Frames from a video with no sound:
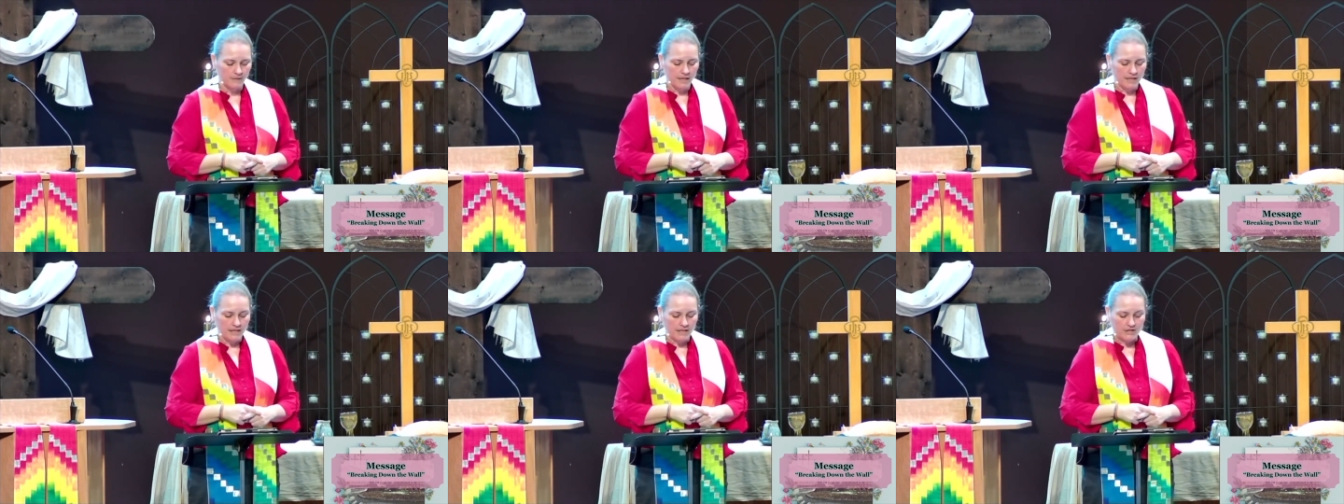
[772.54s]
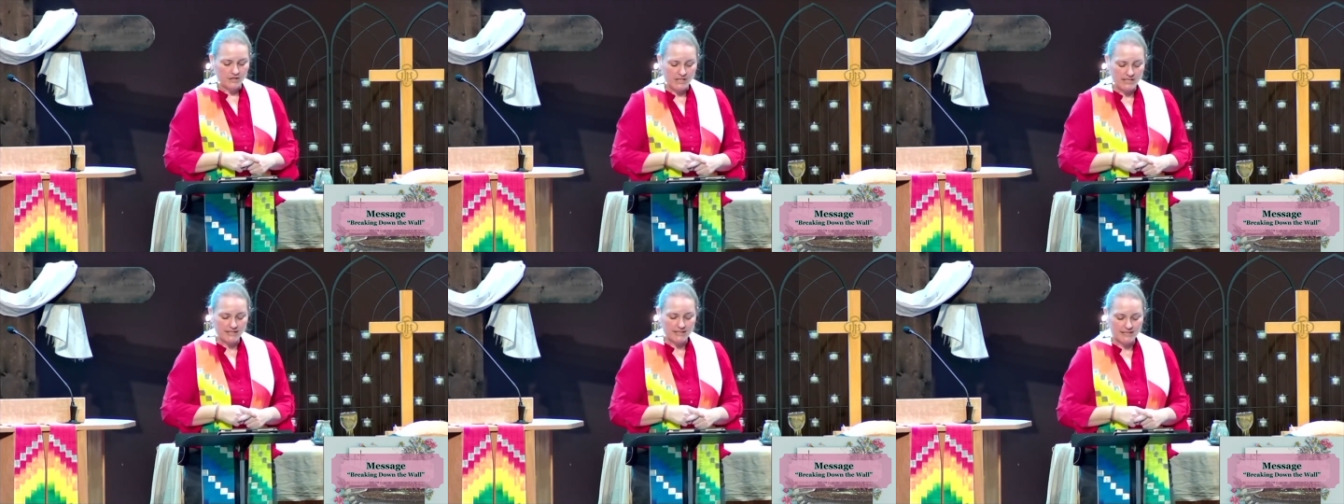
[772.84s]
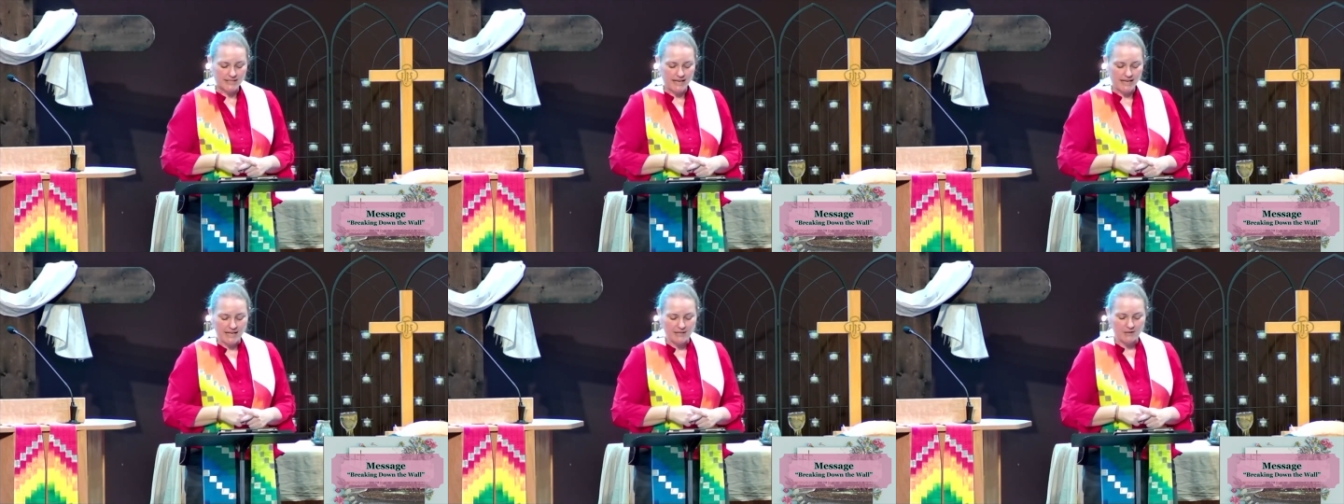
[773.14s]
Jesus'
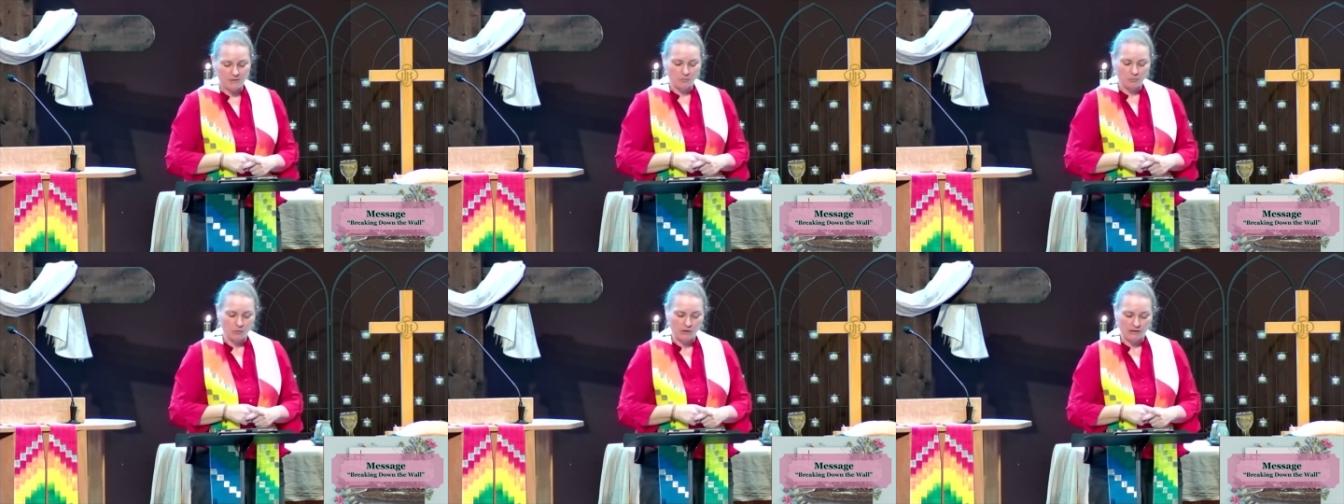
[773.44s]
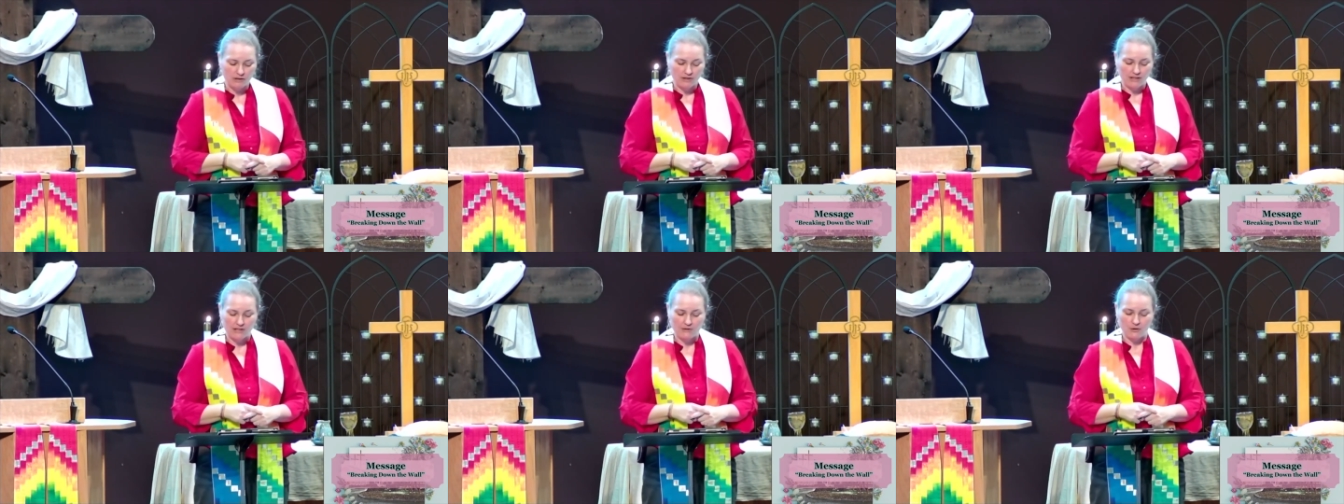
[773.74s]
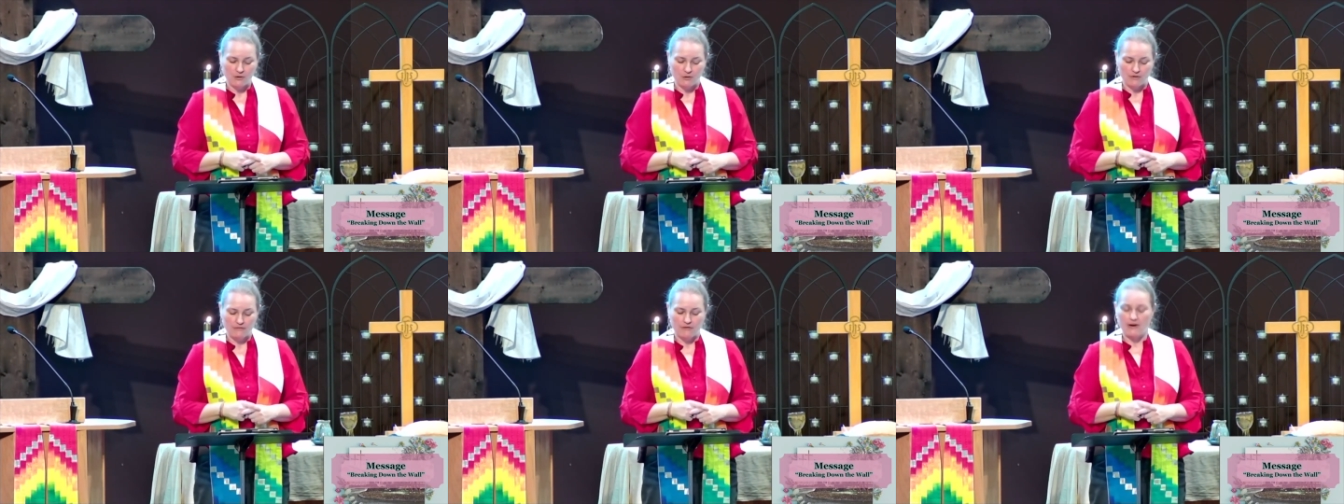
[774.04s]
kingdom will
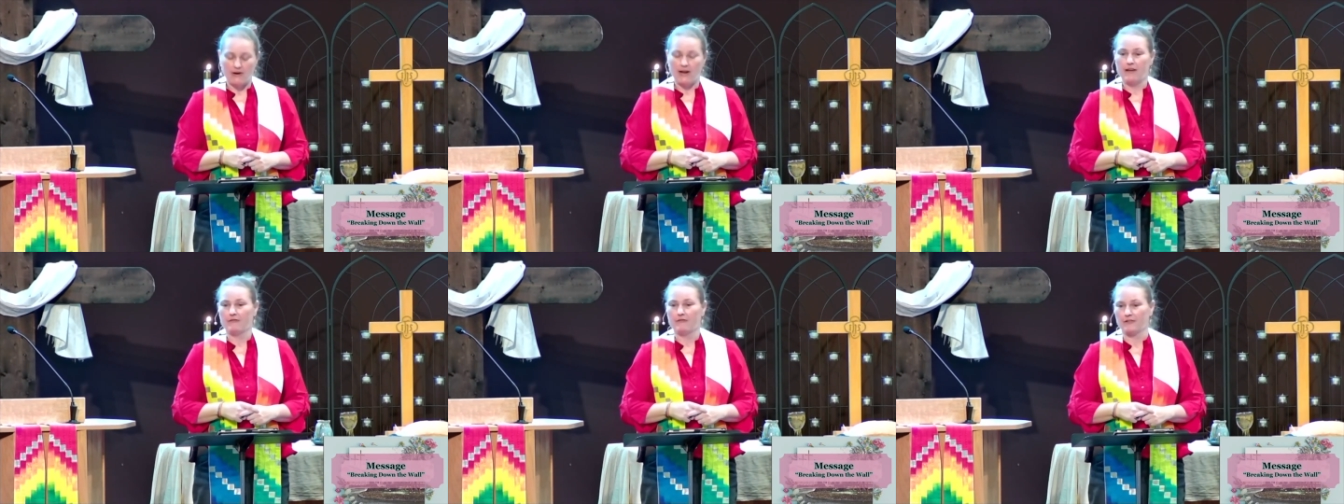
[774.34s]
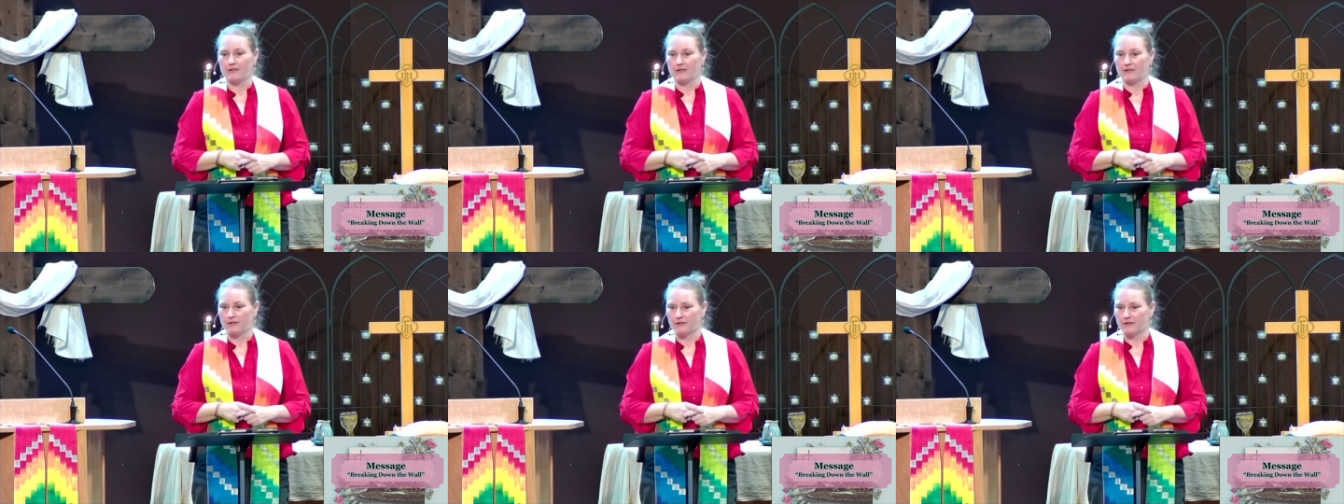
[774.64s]
endure forever,